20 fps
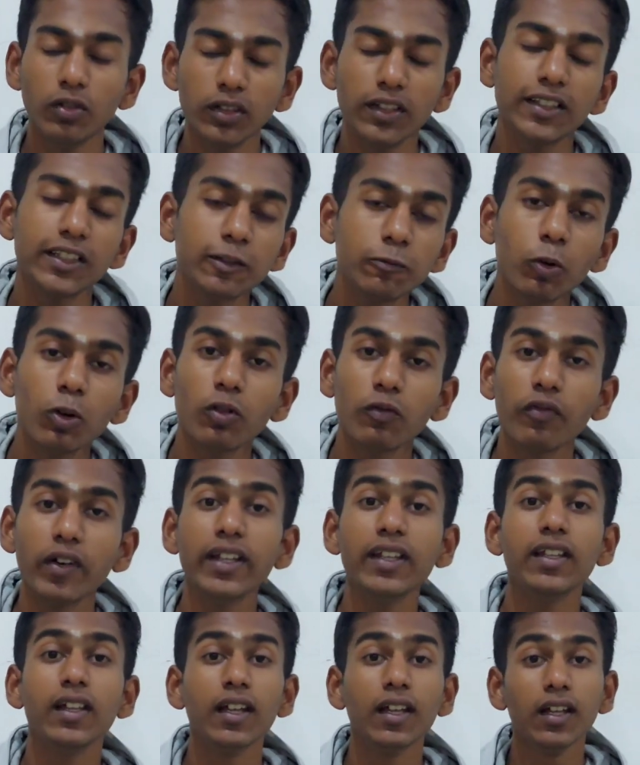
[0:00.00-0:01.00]
This is
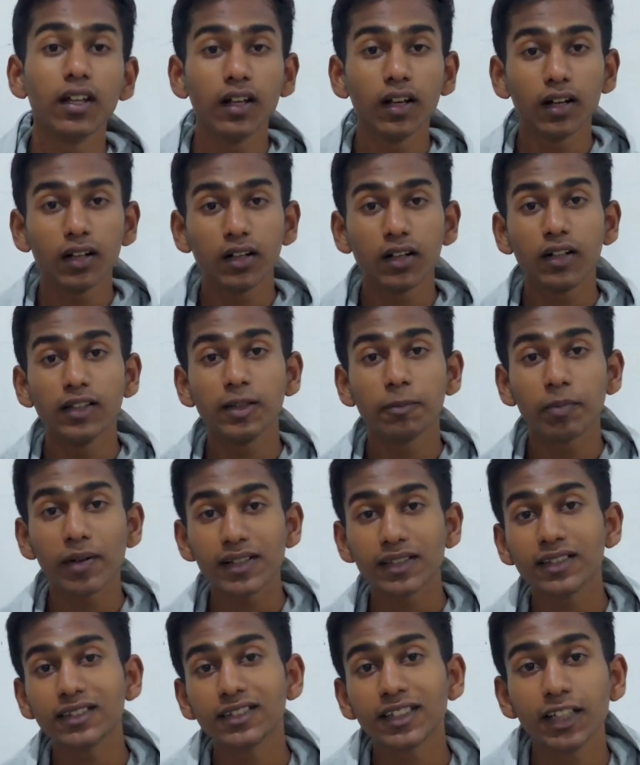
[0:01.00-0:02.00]
why the
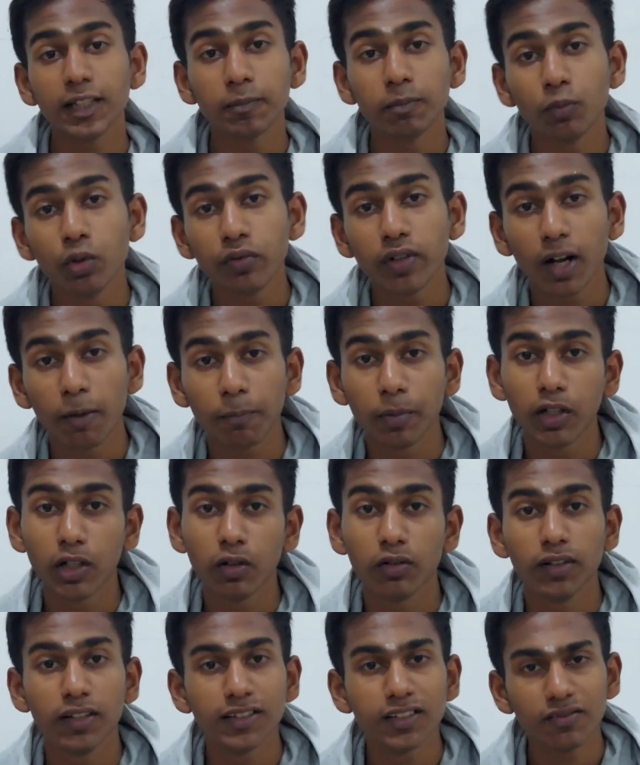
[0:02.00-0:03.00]
prices keep moving up and
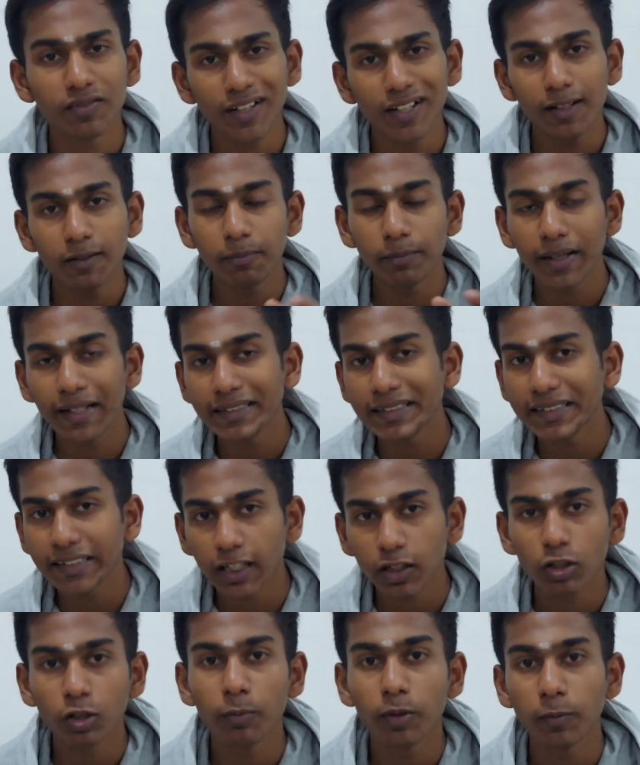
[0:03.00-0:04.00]
down. This is a very basic
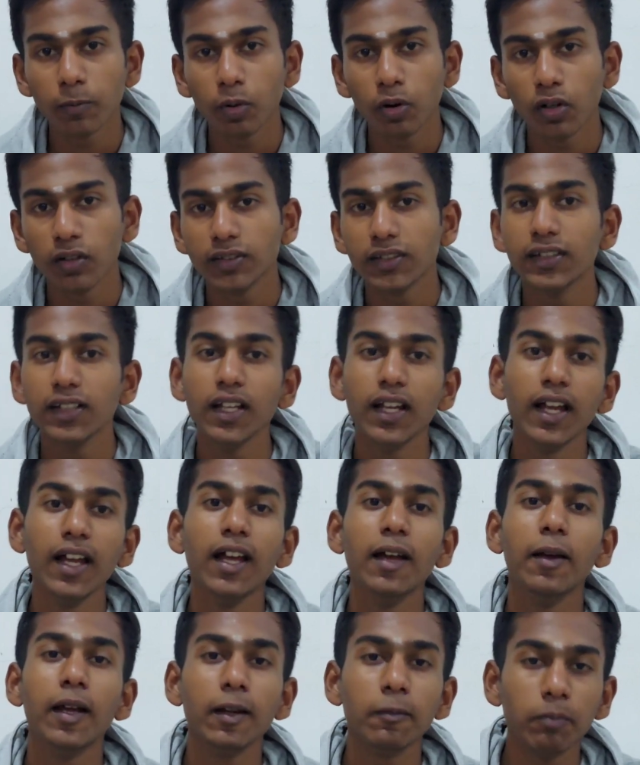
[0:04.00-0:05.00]
economic policy,
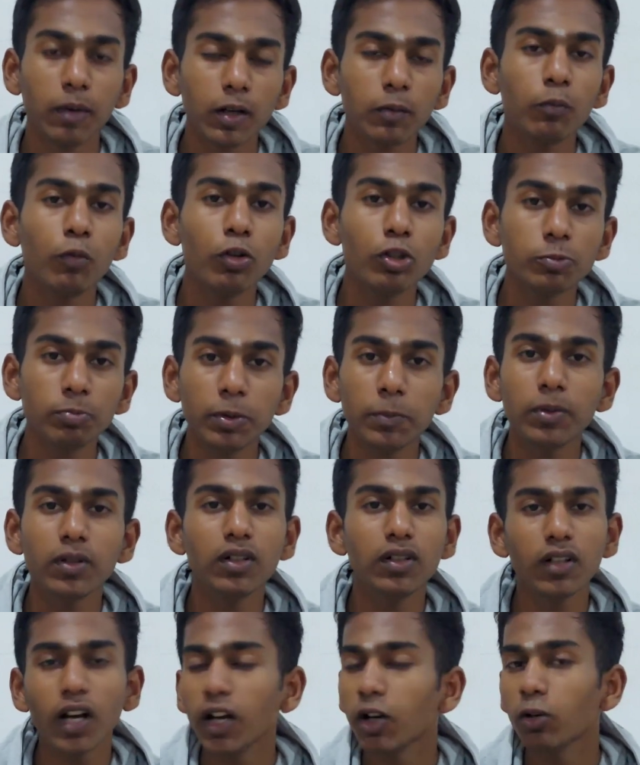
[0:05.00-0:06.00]
but most people,
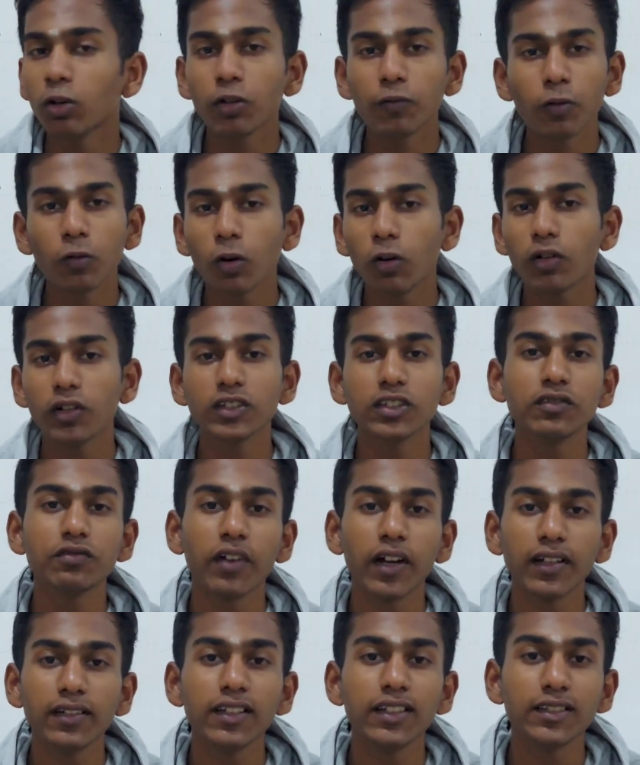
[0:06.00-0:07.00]
I don't know for what reason,
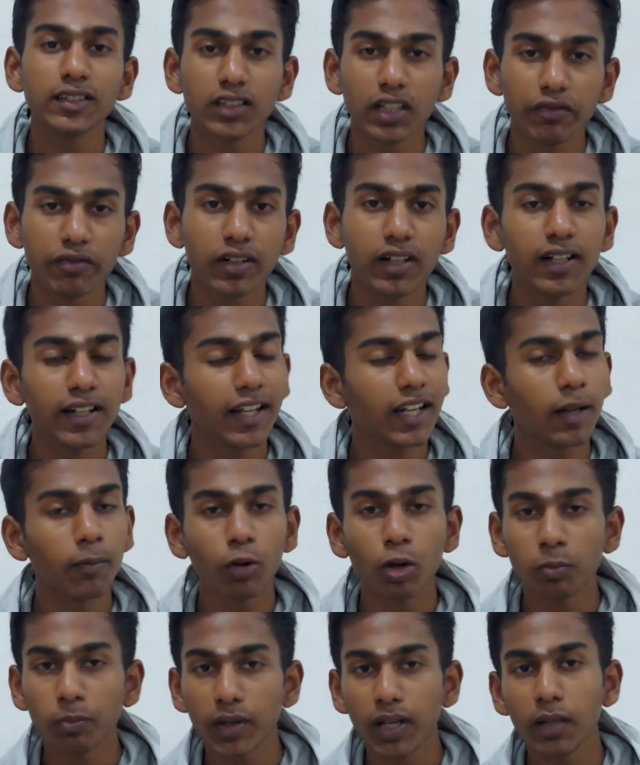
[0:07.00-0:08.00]
find this difficult, and I'm
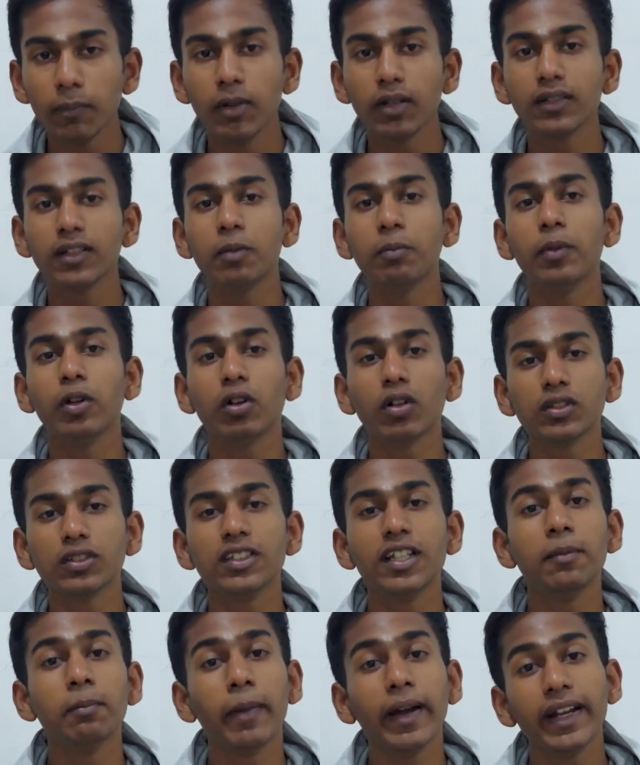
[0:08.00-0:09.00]
not blaming them because
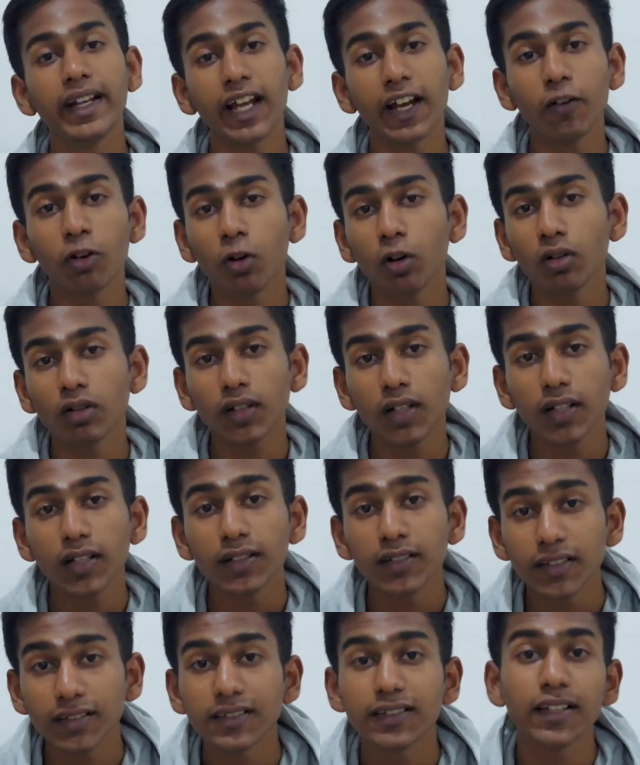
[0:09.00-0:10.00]
they might have not
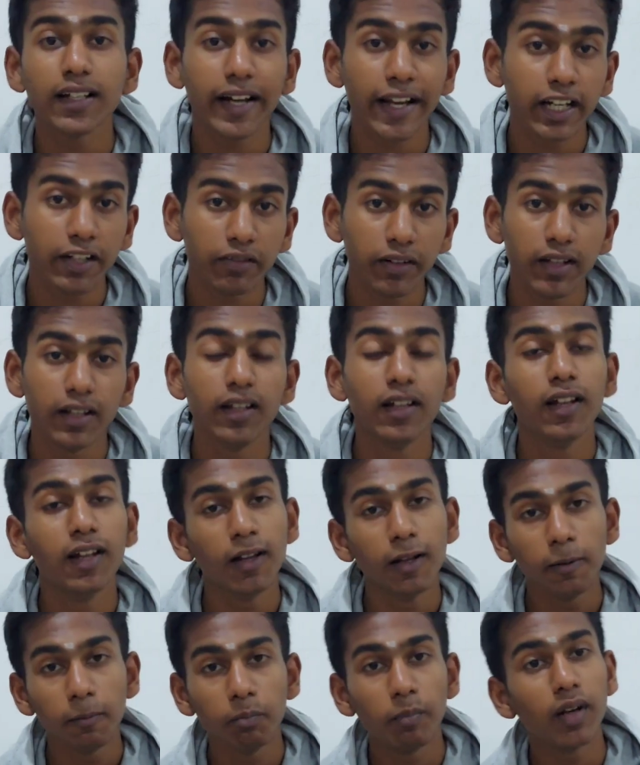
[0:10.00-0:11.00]
learned this in the right
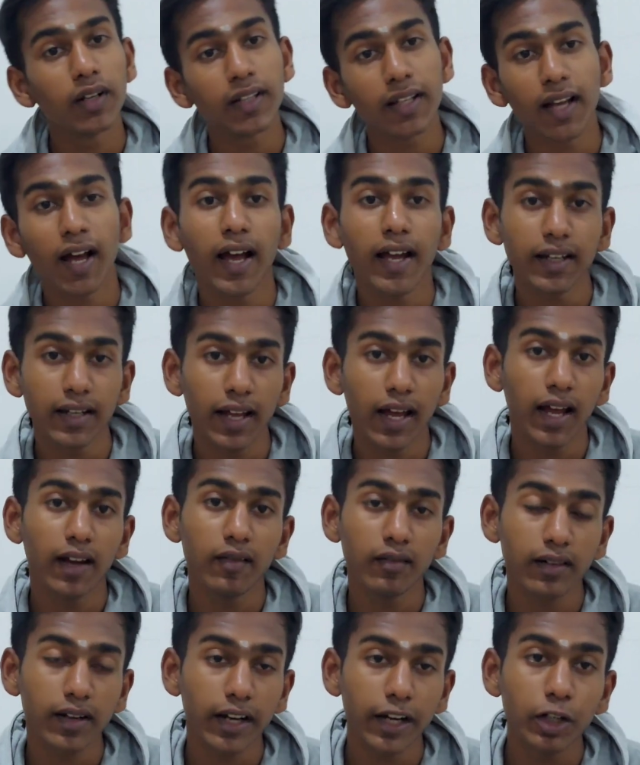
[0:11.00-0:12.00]
way. But yeah, I
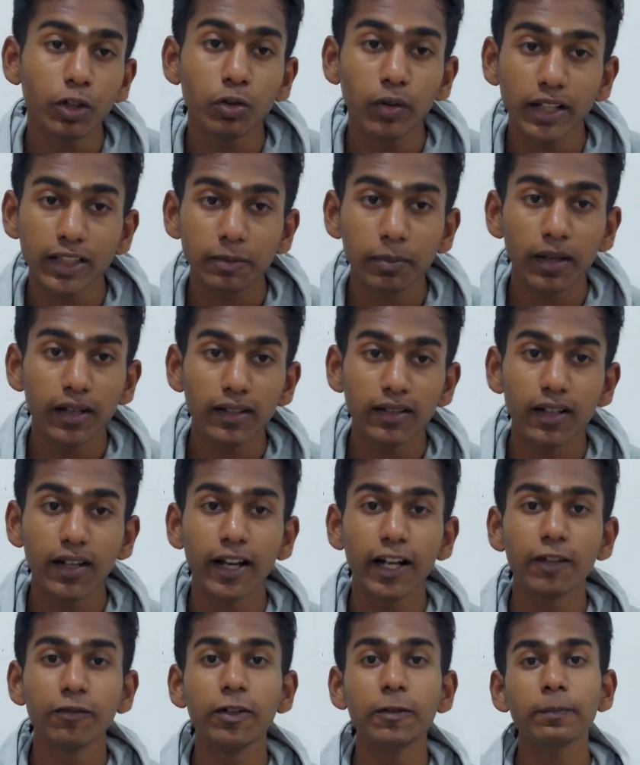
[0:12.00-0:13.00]
have tried to explain in the
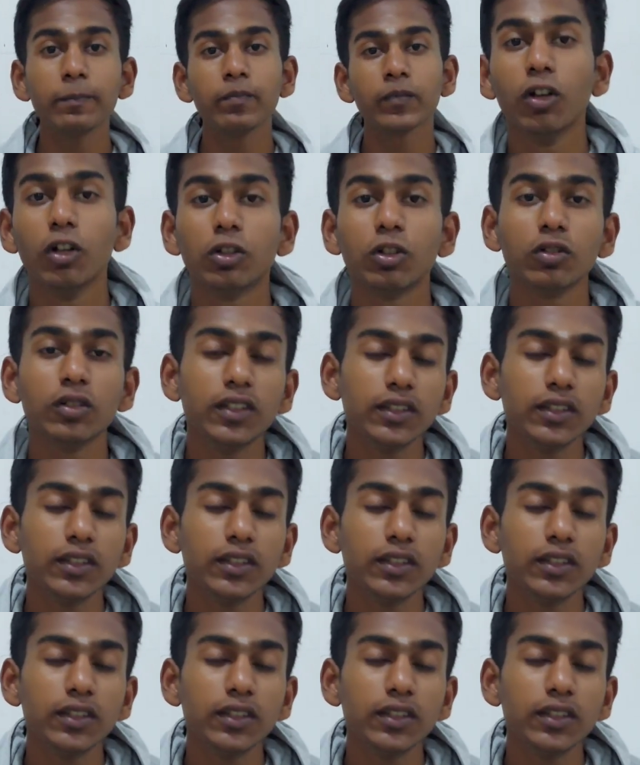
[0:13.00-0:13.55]
right way. So